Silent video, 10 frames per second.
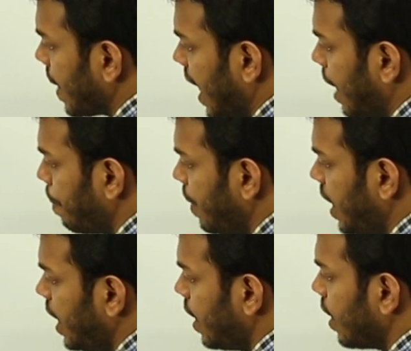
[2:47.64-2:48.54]
and
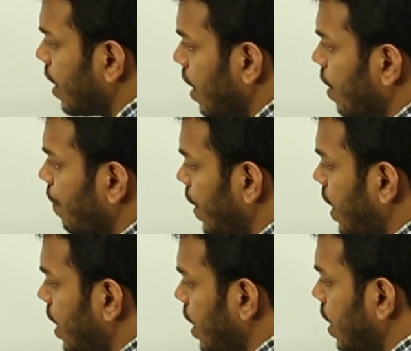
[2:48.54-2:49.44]
B
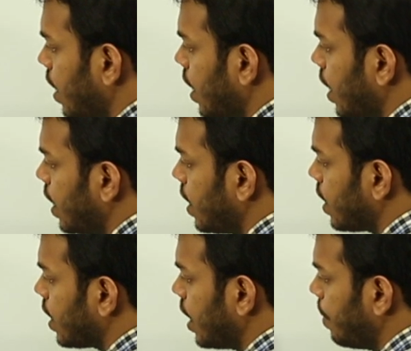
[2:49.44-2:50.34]
with
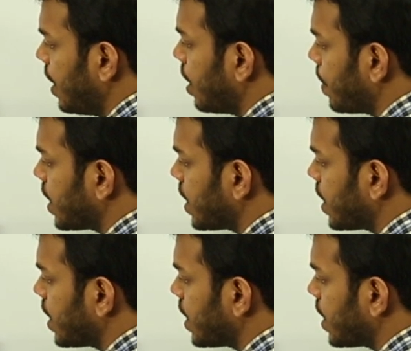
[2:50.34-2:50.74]
3 meter per